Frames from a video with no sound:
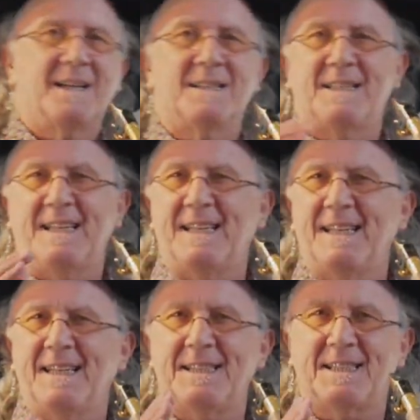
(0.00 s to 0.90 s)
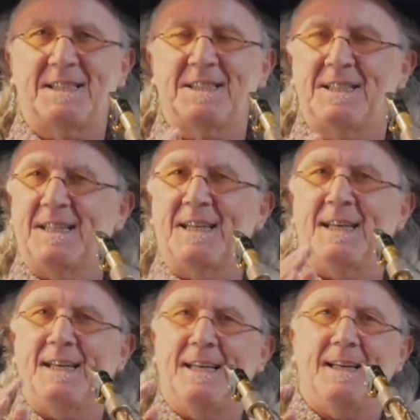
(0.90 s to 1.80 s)
T, T, T,
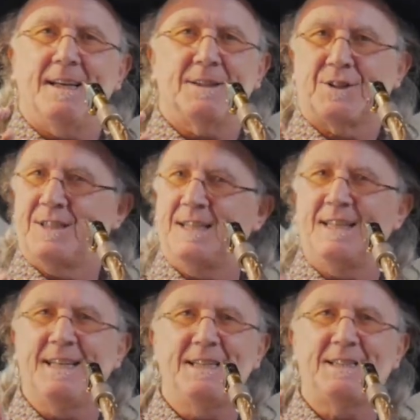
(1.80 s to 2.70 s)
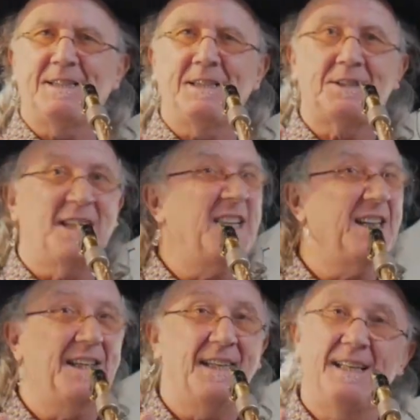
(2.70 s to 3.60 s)
T, T, T, T,
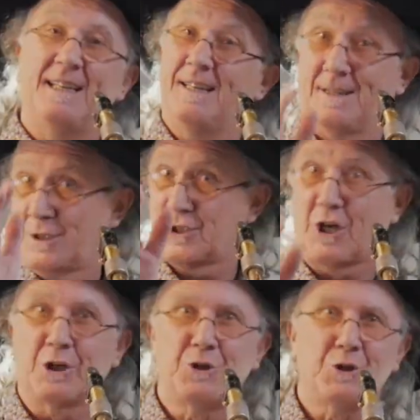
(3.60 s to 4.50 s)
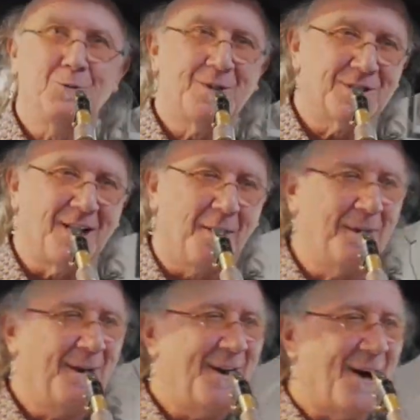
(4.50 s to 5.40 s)
T. Sung in tune this time,
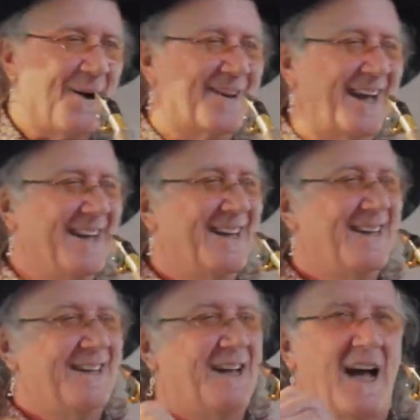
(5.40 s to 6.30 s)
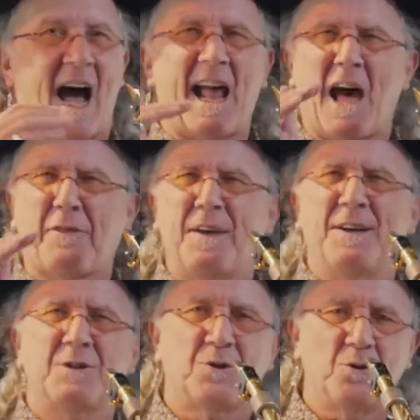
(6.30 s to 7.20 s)
okay? And I
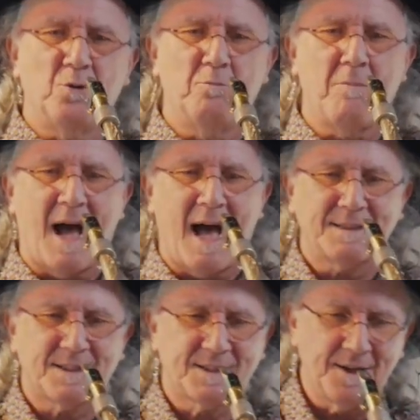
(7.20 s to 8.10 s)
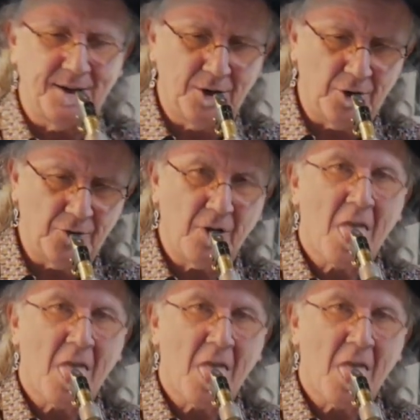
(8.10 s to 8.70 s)
think to myself,